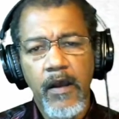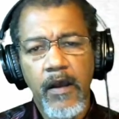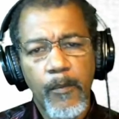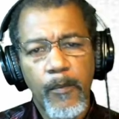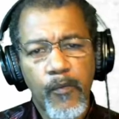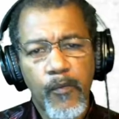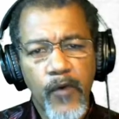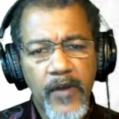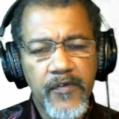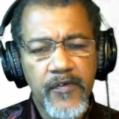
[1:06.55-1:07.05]

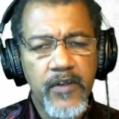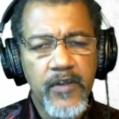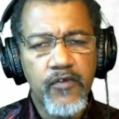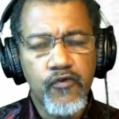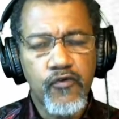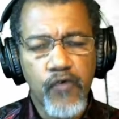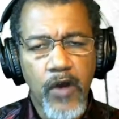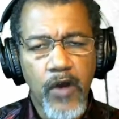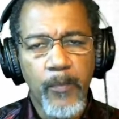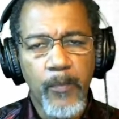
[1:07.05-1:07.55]
President
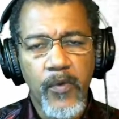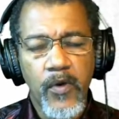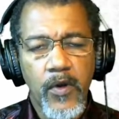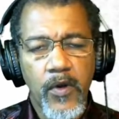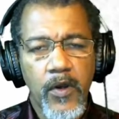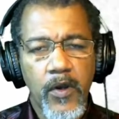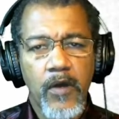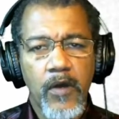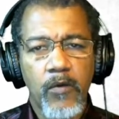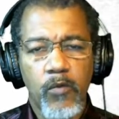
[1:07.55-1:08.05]
Trump
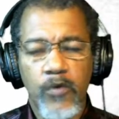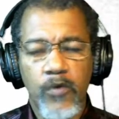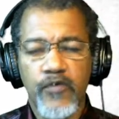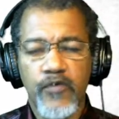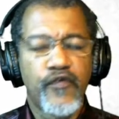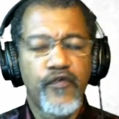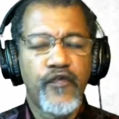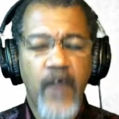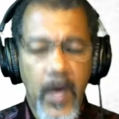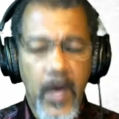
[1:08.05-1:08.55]
was
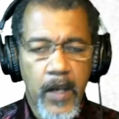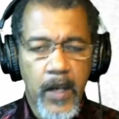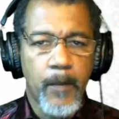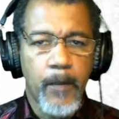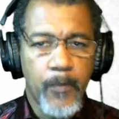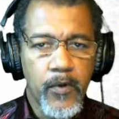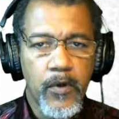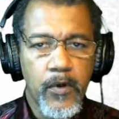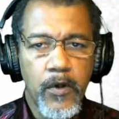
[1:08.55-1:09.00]
fed up